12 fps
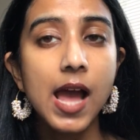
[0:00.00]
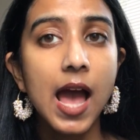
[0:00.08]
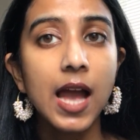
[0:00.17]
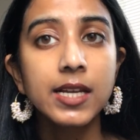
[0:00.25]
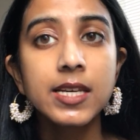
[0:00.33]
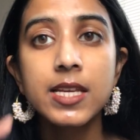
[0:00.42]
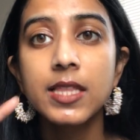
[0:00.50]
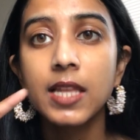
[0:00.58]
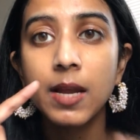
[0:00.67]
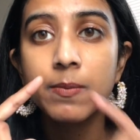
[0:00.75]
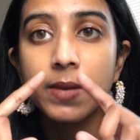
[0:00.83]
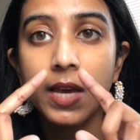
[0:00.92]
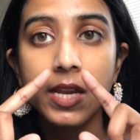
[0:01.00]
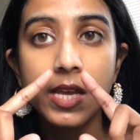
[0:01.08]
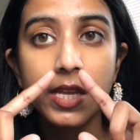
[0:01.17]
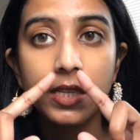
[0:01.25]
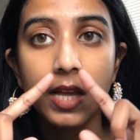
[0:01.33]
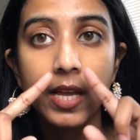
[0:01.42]
acne that I'm
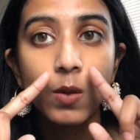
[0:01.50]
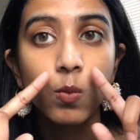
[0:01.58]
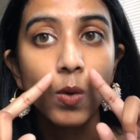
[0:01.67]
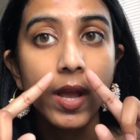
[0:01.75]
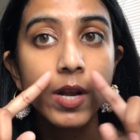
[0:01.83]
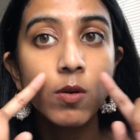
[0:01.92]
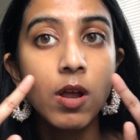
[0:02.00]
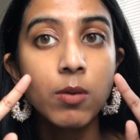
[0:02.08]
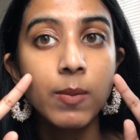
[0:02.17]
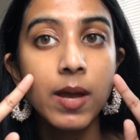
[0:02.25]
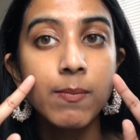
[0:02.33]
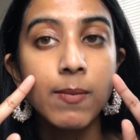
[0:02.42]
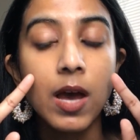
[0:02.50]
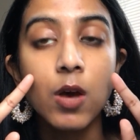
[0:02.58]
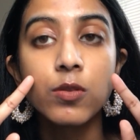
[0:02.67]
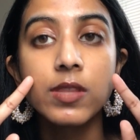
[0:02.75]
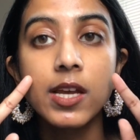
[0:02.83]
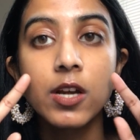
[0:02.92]
getting like right around my
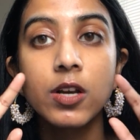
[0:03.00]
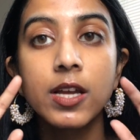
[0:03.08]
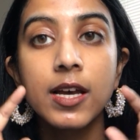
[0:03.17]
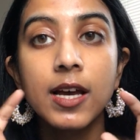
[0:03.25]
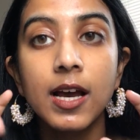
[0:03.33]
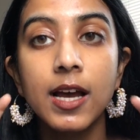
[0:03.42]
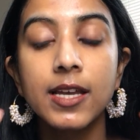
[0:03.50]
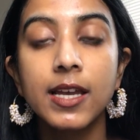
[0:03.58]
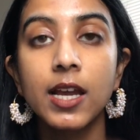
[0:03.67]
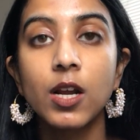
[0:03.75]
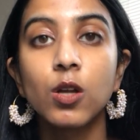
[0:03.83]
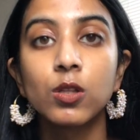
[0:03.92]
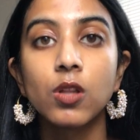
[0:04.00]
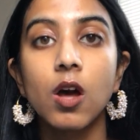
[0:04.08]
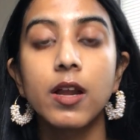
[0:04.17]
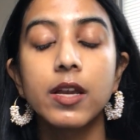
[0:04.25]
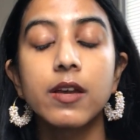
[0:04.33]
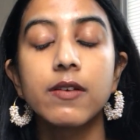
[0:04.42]
mouth area. I get a
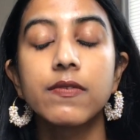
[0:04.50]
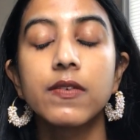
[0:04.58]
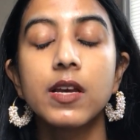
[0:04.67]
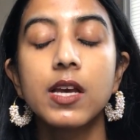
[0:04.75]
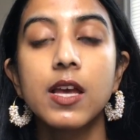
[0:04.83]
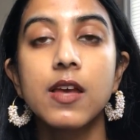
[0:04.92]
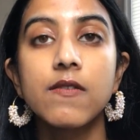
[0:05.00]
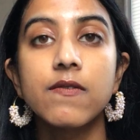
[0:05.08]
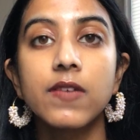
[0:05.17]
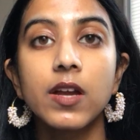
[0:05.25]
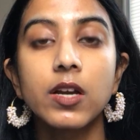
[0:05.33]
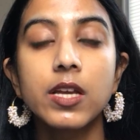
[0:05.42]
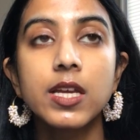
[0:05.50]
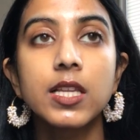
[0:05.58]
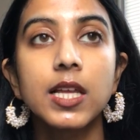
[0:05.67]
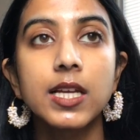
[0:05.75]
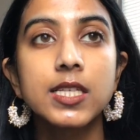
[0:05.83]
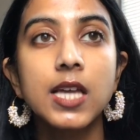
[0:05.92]
lot of very
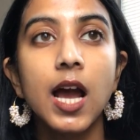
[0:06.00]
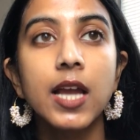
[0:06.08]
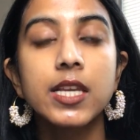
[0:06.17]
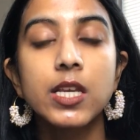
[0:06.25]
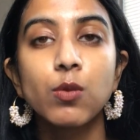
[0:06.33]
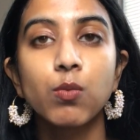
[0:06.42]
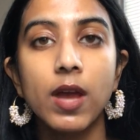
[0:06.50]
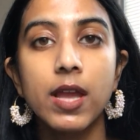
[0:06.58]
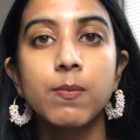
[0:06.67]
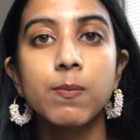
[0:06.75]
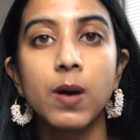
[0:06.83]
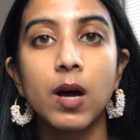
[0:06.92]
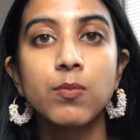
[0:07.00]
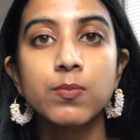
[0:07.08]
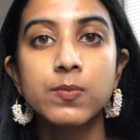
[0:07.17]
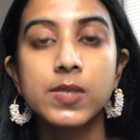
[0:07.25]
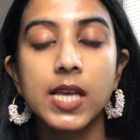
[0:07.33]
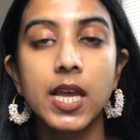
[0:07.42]
like tiny red
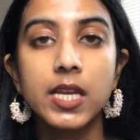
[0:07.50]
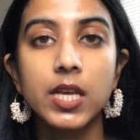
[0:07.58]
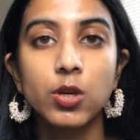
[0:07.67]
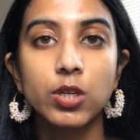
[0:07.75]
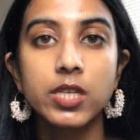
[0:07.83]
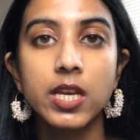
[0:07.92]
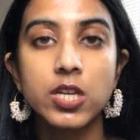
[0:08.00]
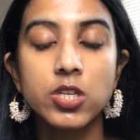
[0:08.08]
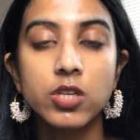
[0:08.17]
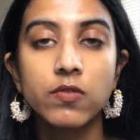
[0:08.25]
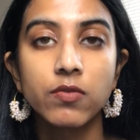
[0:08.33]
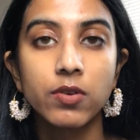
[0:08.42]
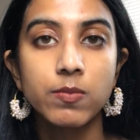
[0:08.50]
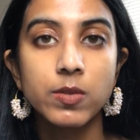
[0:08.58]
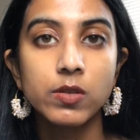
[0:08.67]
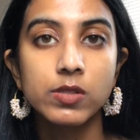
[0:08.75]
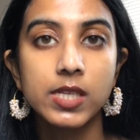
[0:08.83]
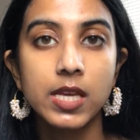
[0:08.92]
bumps and irritation from
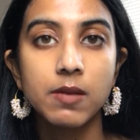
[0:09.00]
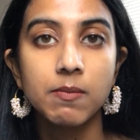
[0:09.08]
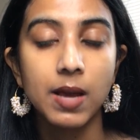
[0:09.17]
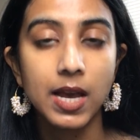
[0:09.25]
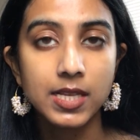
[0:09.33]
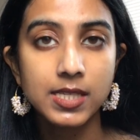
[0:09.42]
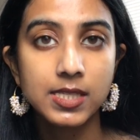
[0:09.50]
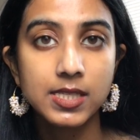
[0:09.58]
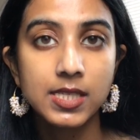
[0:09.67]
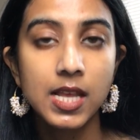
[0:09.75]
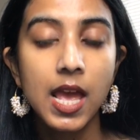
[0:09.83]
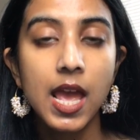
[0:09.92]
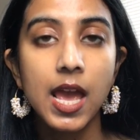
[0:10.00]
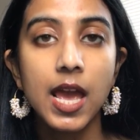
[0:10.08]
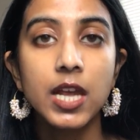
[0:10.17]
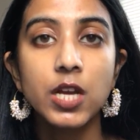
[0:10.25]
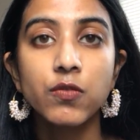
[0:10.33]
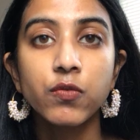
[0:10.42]
using masks,
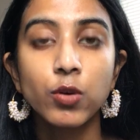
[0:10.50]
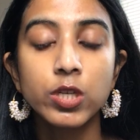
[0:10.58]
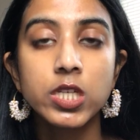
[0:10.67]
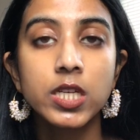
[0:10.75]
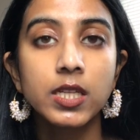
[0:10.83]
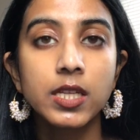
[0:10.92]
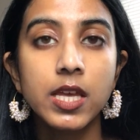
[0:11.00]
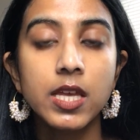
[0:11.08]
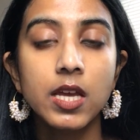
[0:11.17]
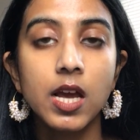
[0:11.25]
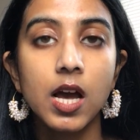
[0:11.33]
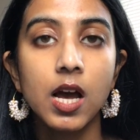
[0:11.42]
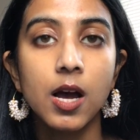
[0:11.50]
and unfortunately